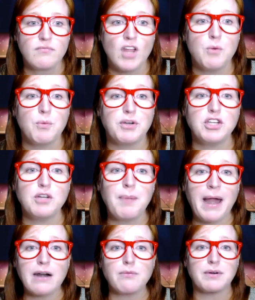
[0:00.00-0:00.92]
When you
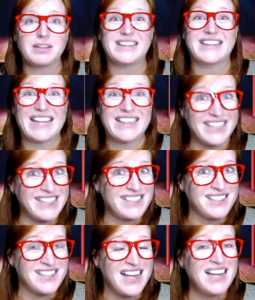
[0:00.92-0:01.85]
pair
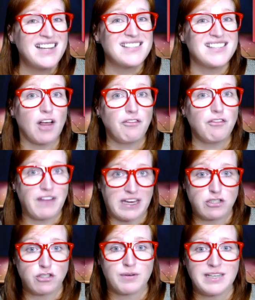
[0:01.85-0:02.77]
relentless
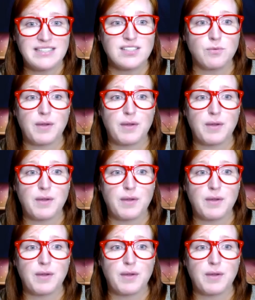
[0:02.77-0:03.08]
self-interest